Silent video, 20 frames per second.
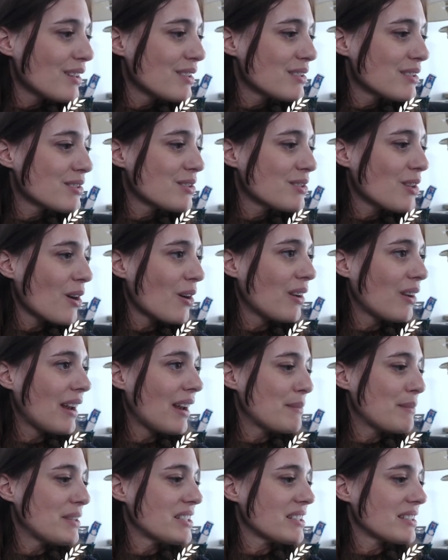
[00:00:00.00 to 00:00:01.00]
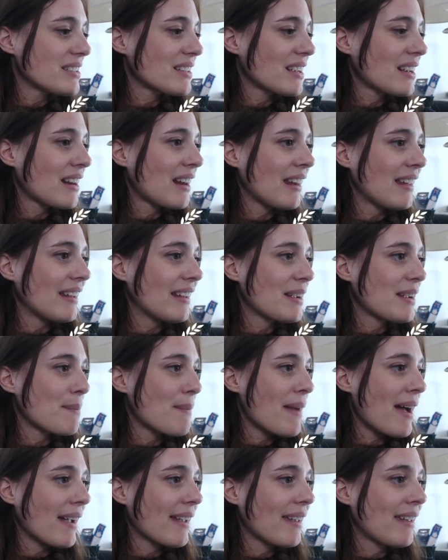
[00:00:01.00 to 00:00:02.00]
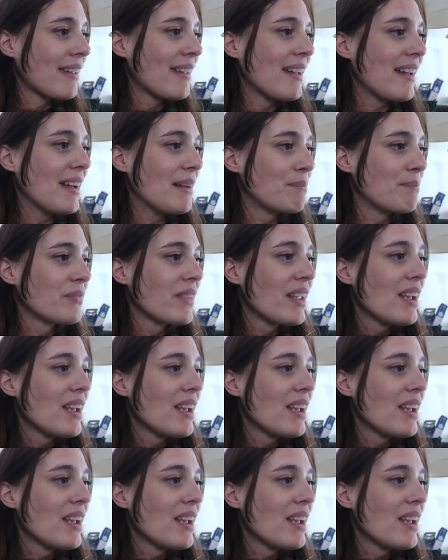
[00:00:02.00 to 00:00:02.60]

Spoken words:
So let me just click back here.